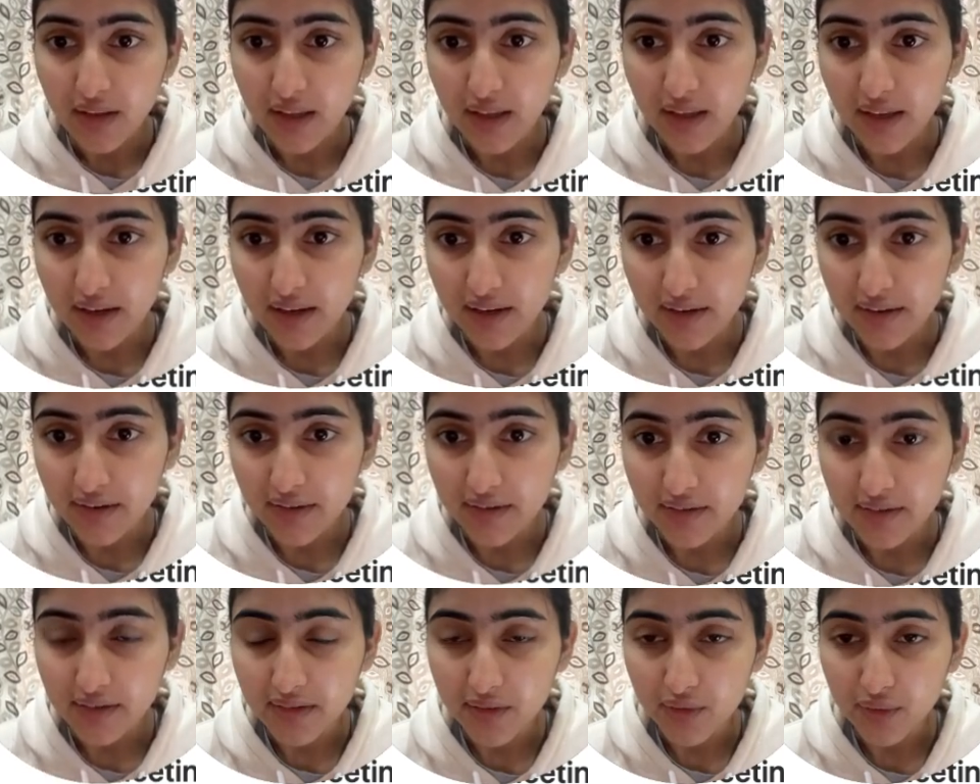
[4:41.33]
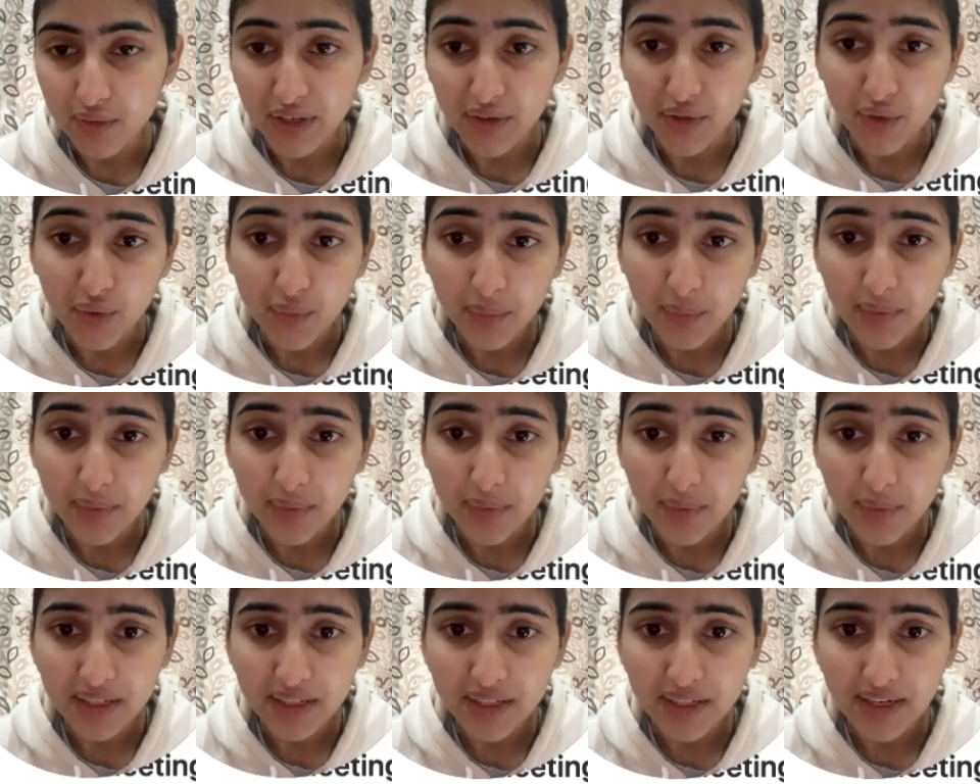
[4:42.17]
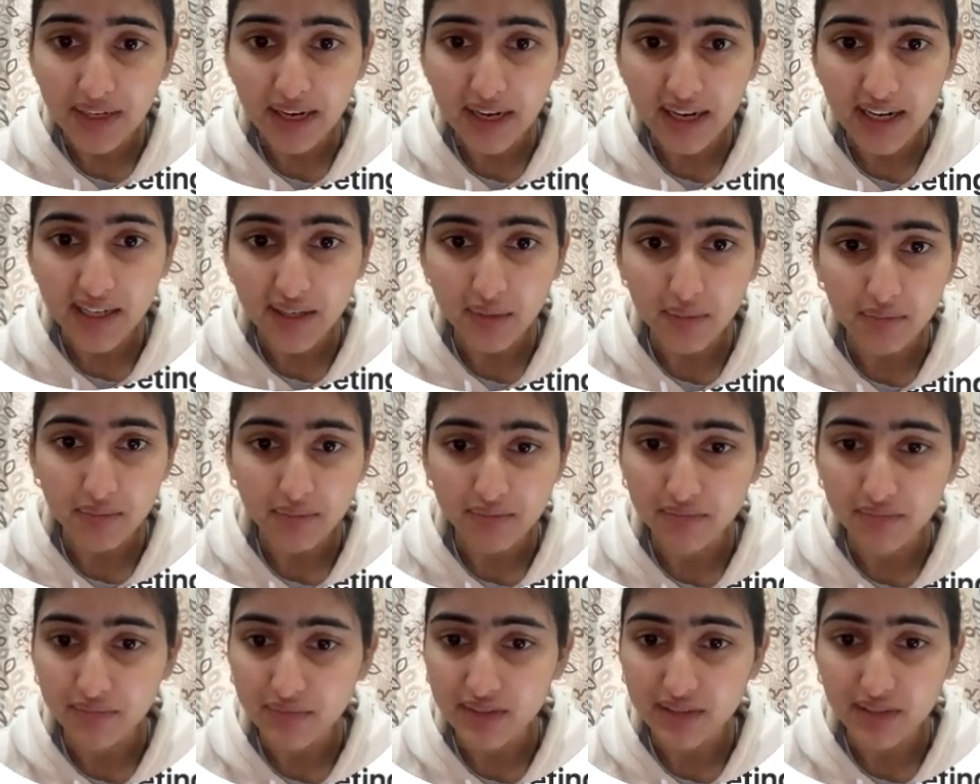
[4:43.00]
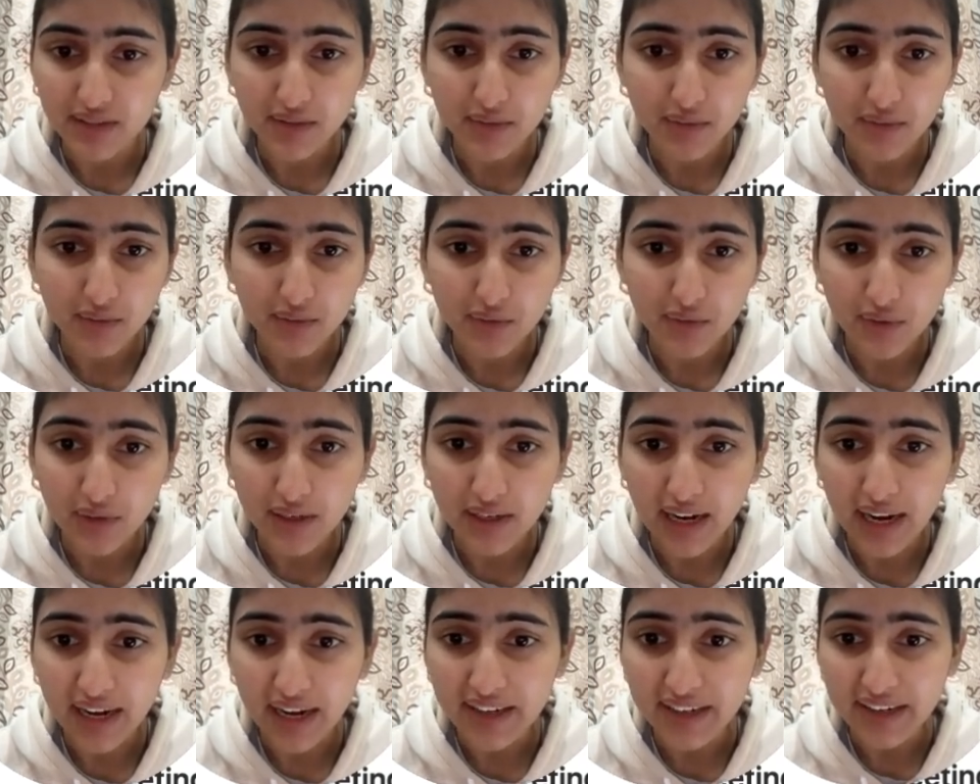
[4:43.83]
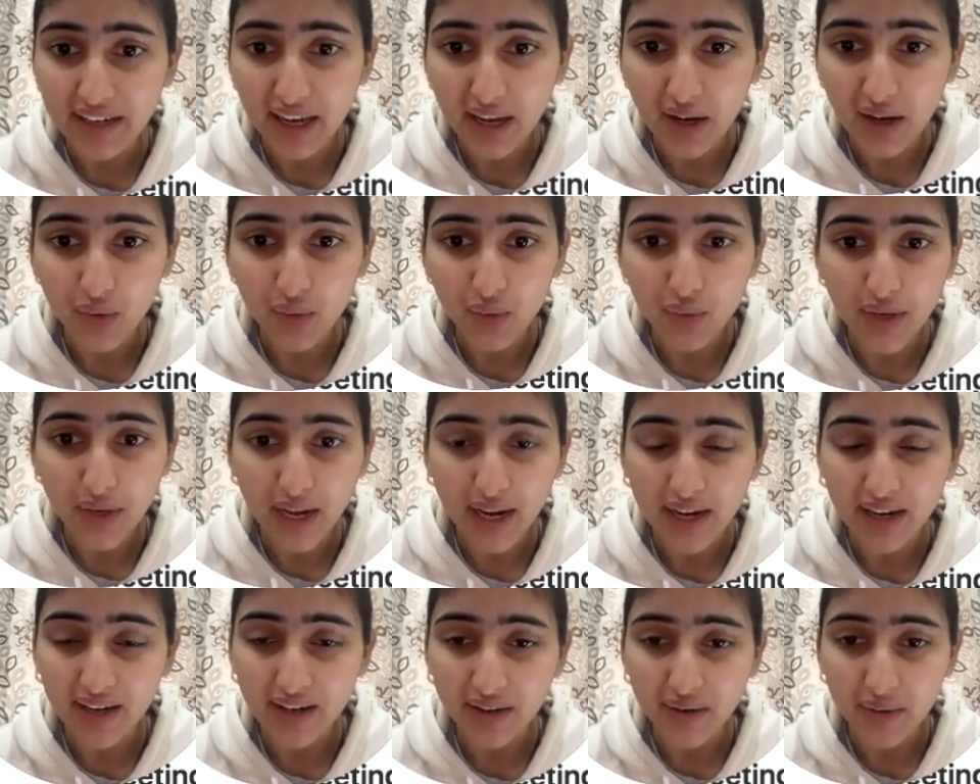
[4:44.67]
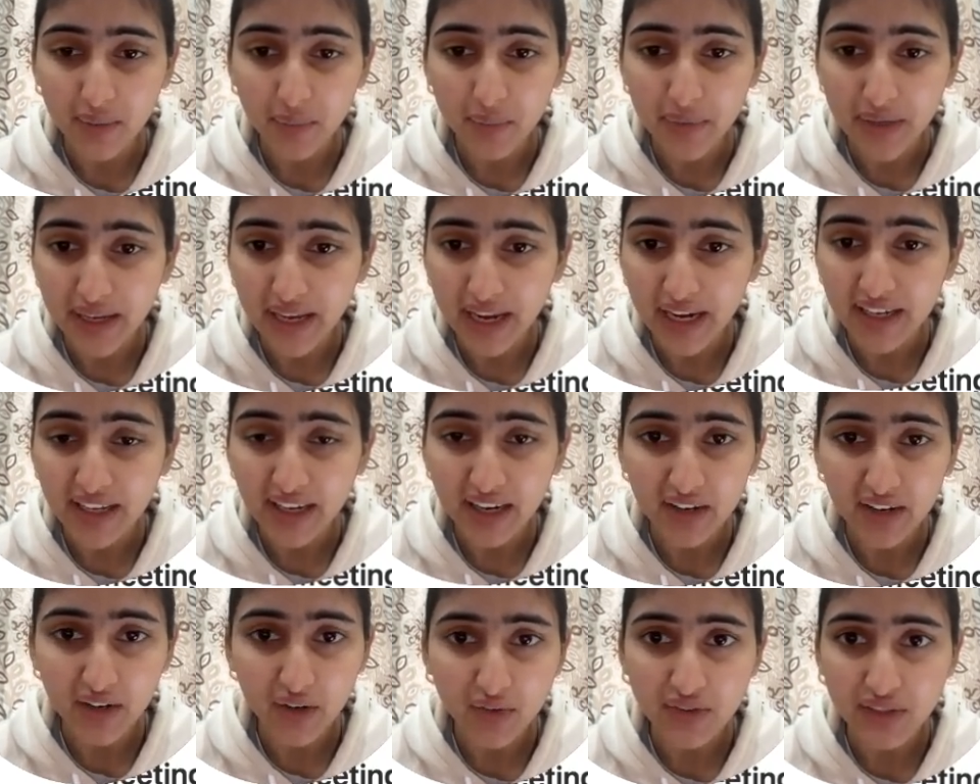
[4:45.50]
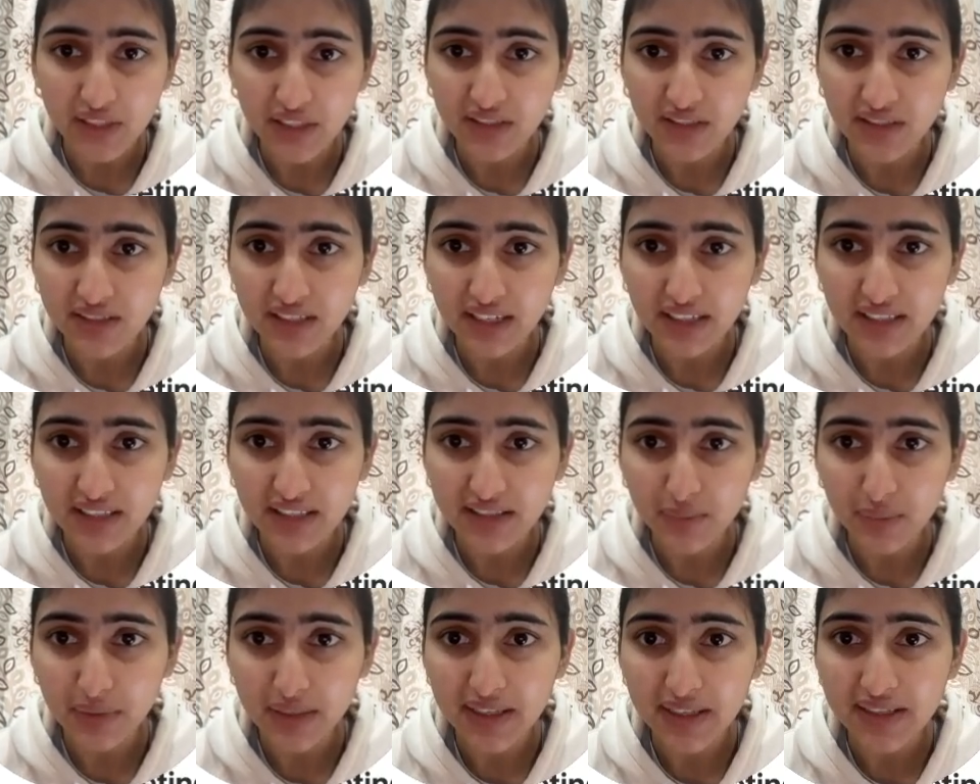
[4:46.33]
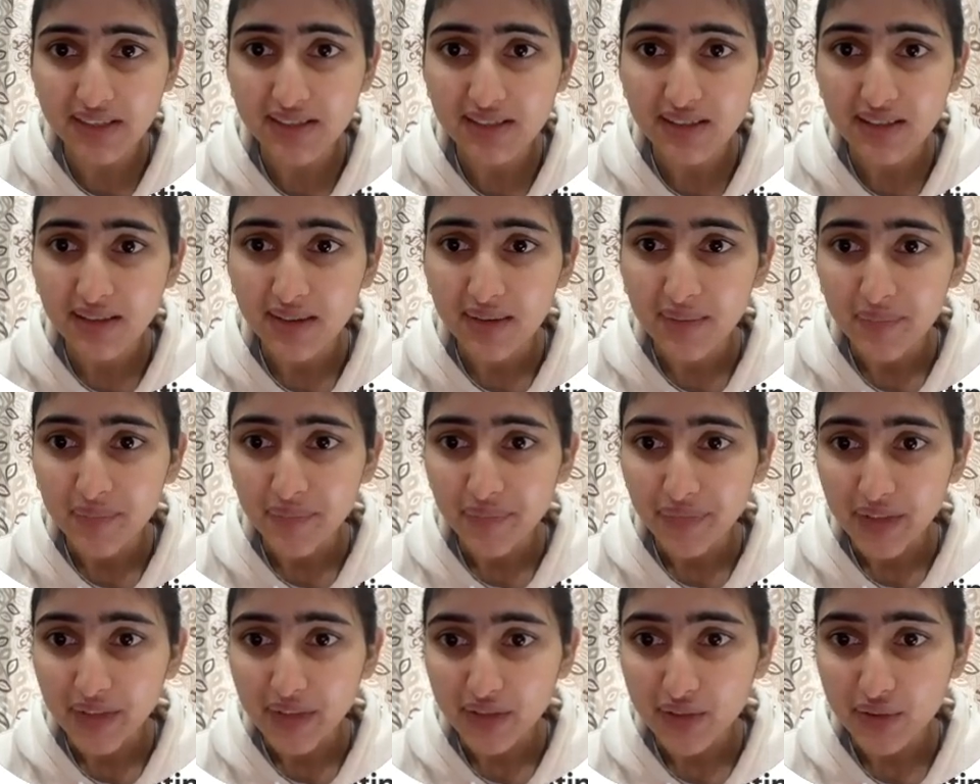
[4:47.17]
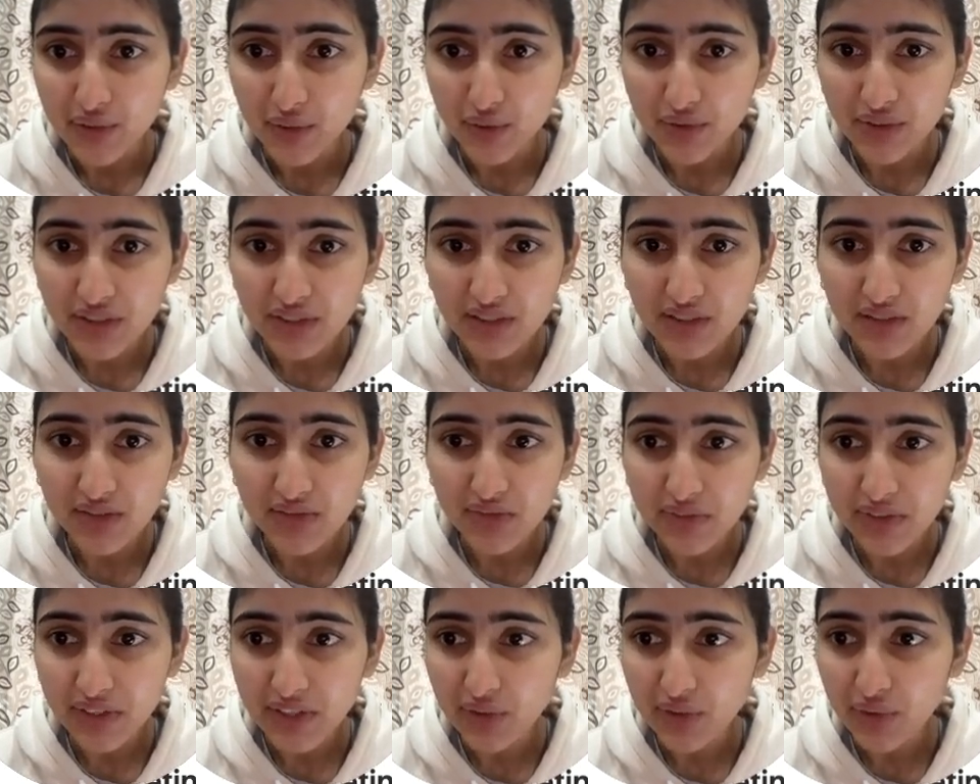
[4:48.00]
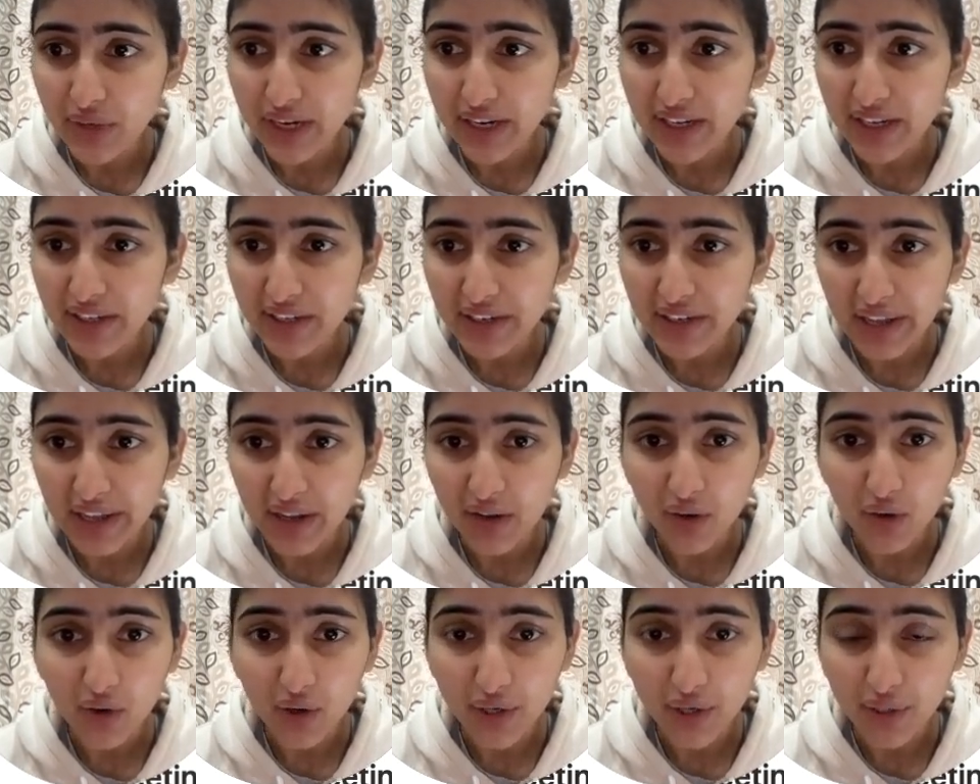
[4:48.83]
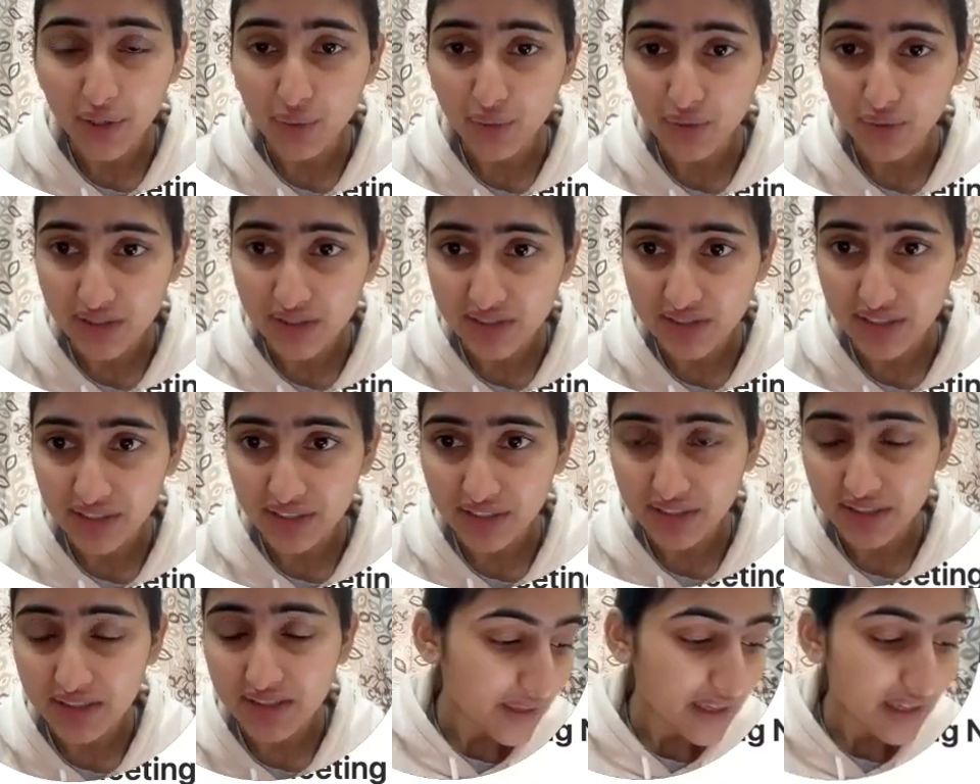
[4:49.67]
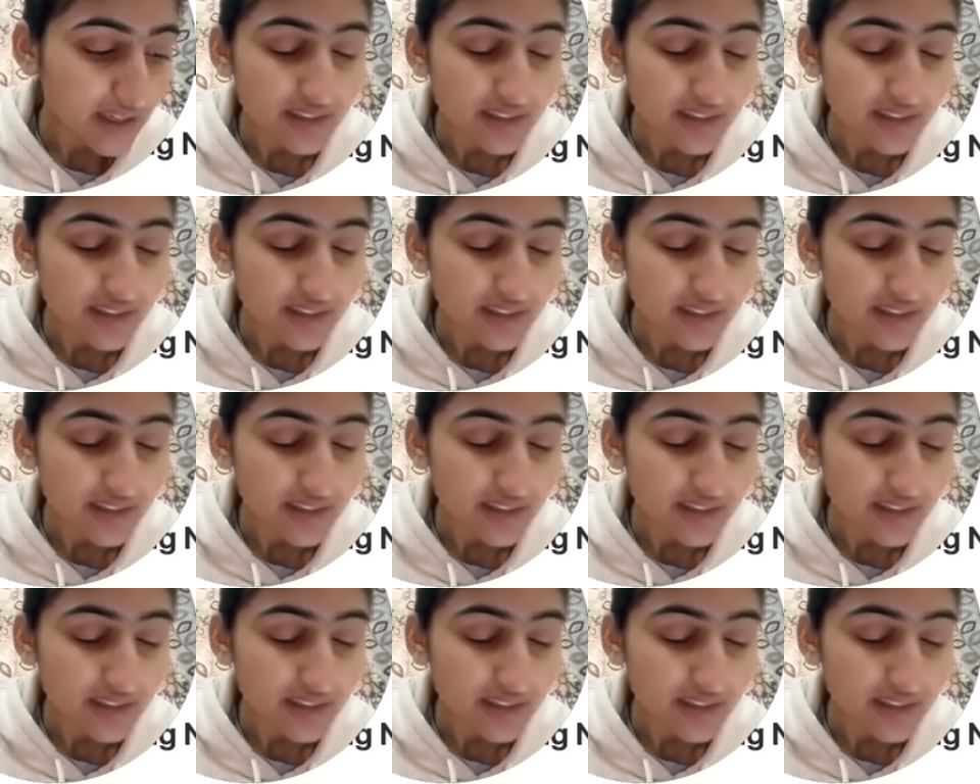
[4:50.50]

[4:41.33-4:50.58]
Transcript: And you can open it and write down and make any kind of changes at this place. So this is where you can track according to the status.